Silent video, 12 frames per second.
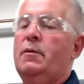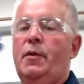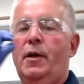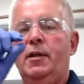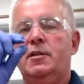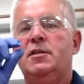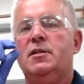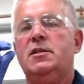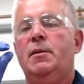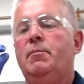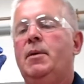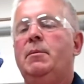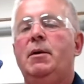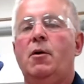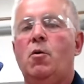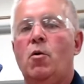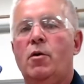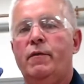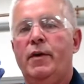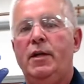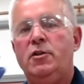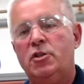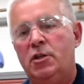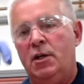thing that sticks up maybe 1/4 of an
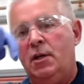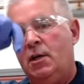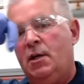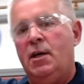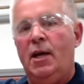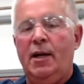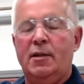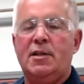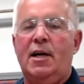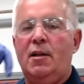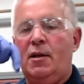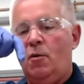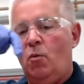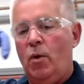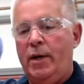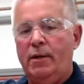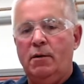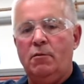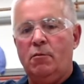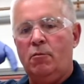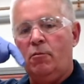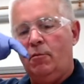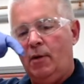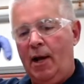inch, and it's got like a white
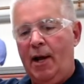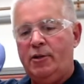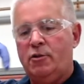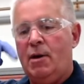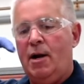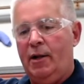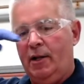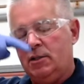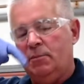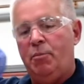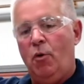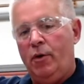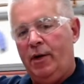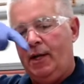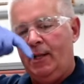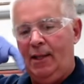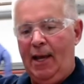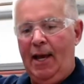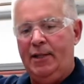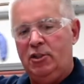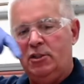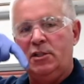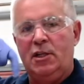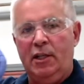edge around it. It's important to get the
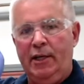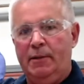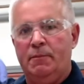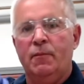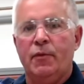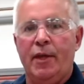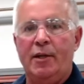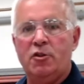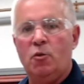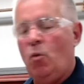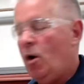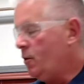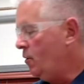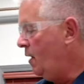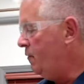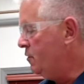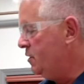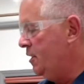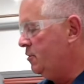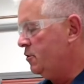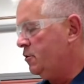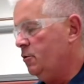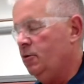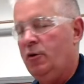edges clean. That's your water level sensor,
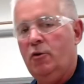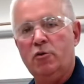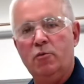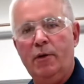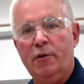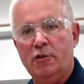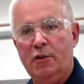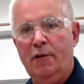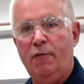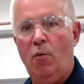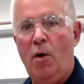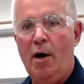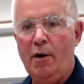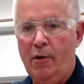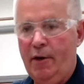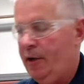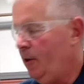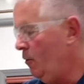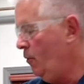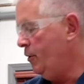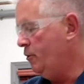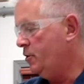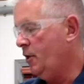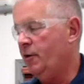so it knows when there's enough water in here when
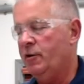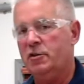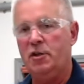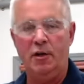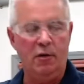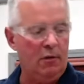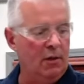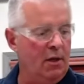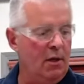you start your cycle.